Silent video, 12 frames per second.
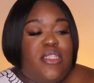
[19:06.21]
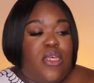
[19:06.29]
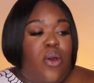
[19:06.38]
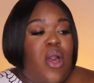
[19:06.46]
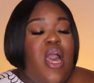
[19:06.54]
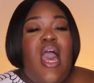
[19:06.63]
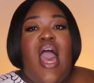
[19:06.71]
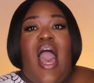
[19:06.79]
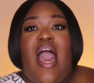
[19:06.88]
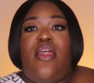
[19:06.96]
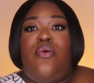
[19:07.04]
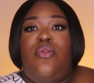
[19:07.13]
So
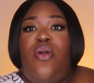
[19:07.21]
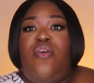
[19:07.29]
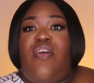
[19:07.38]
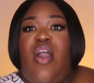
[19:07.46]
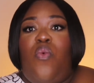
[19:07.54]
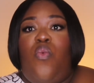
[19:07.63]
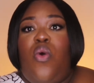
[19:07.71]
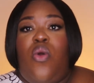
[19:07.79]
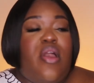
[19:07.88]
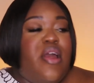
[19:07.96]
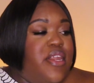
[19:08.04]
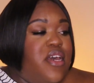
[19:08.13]
I don't know if I
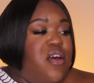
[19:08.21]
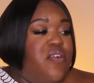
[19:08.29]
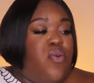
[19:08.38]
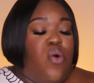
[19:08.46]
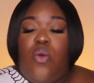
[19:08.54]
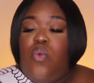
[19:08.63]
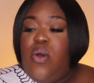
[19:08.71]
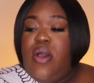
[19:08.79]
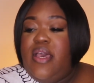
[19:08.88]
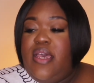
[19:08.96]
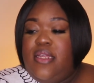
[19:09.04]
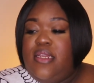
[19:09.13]
wore enough or
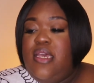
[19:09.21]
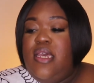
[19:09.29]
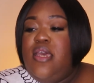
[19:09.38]
what.